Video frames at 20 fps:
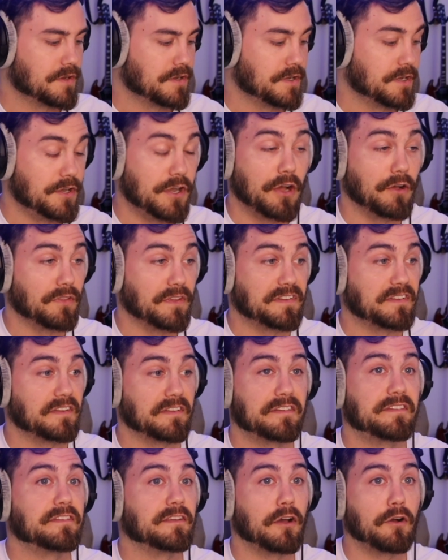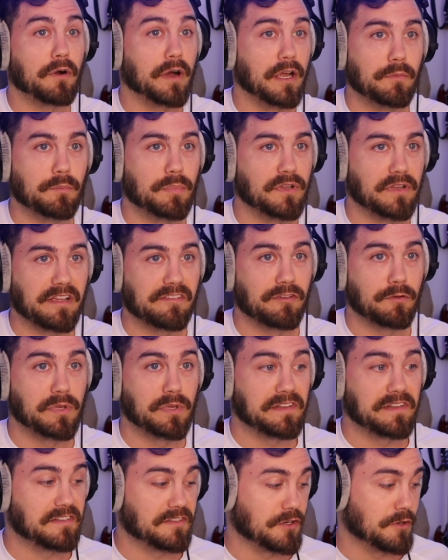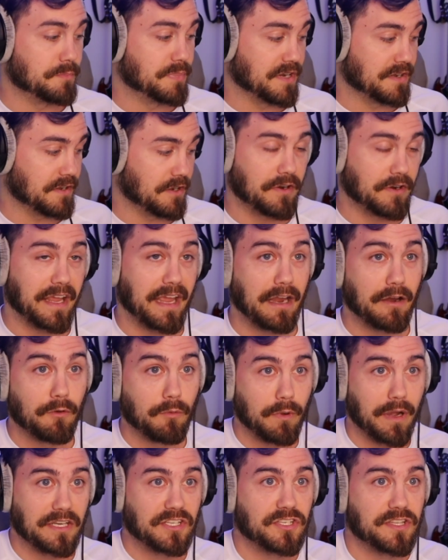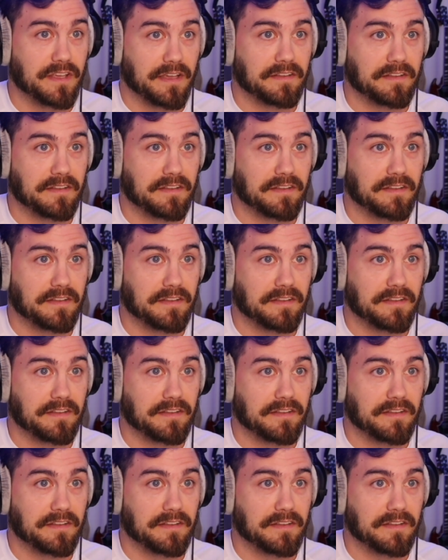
No, this is so unbelievably stupid. Okay, watch this.